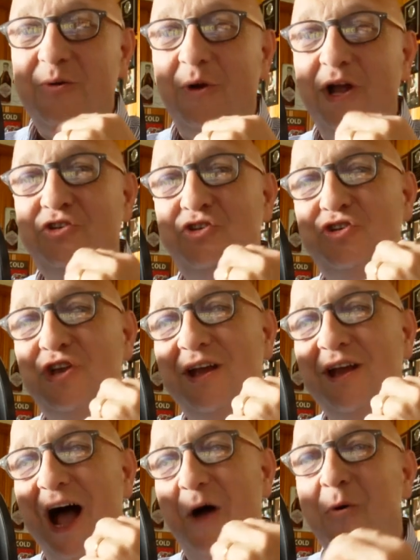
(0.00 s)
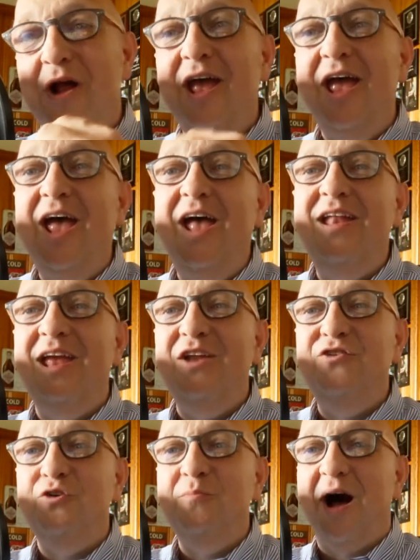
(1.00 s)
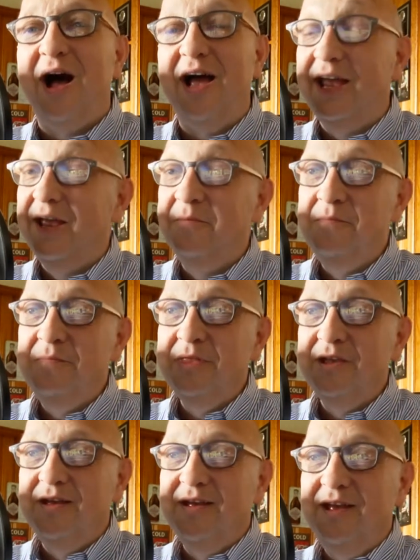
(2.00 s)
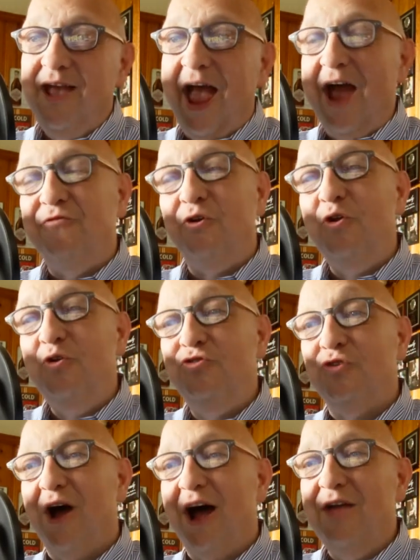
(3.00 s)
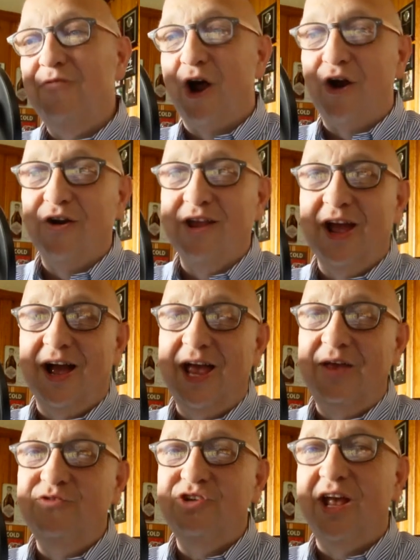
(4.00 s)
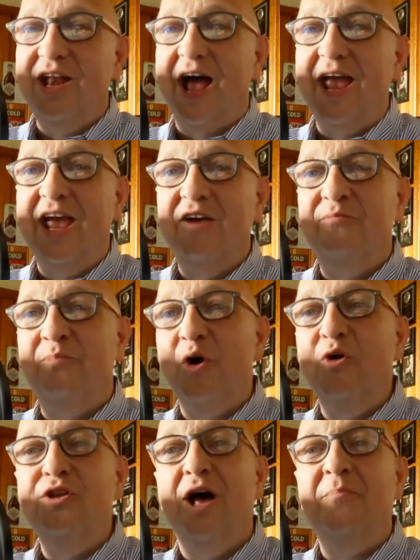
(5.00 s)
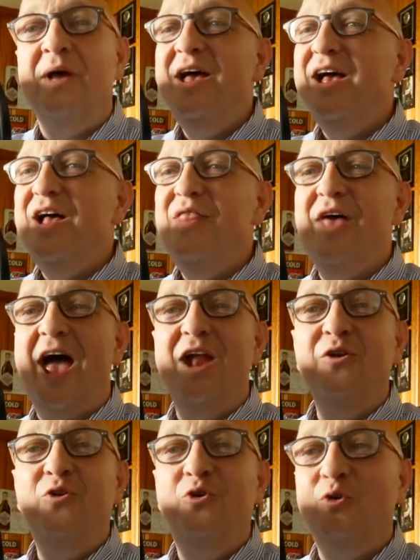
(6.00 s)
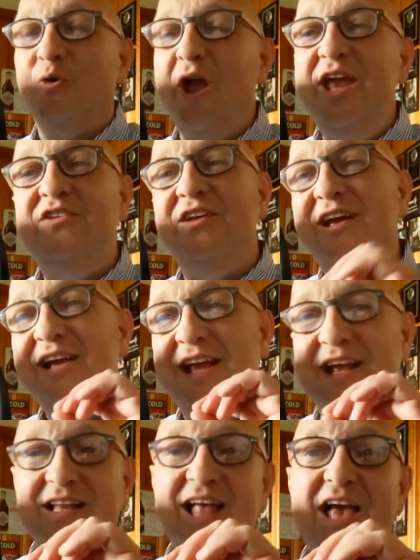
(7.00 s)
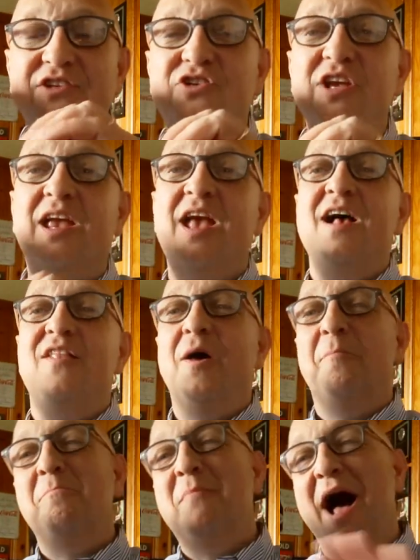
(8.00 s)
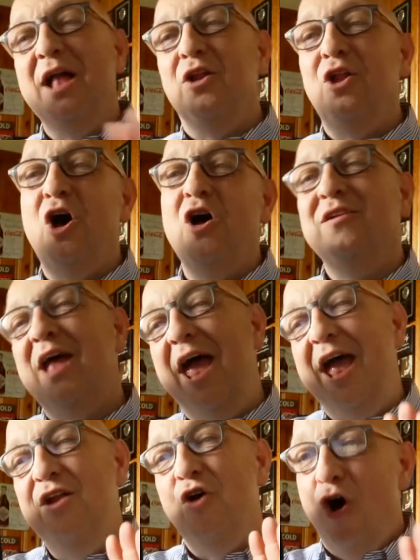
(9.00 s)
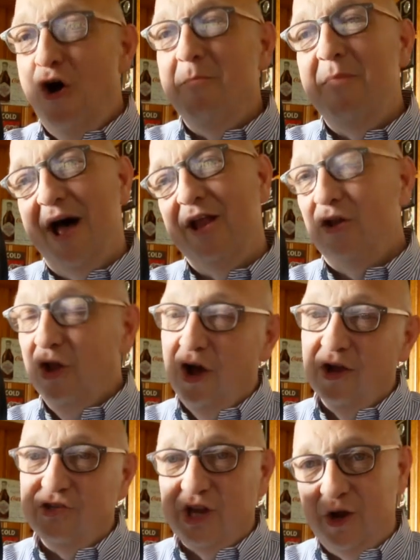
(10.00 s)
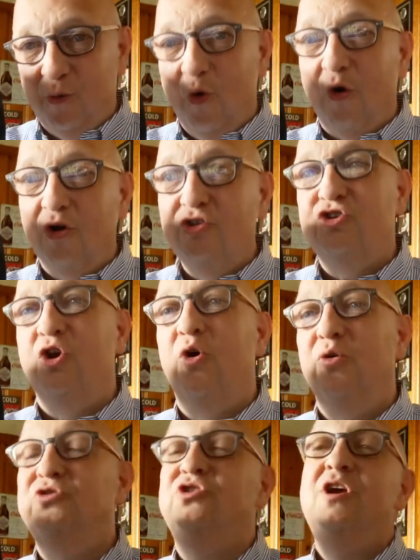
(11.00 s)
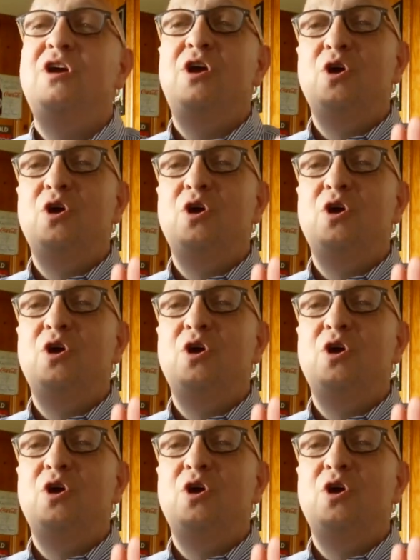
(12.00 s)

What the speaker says: which I went ahead into my afternoon drive archives and I have pulled up that great classic, the monologue to end all monologues at award shows,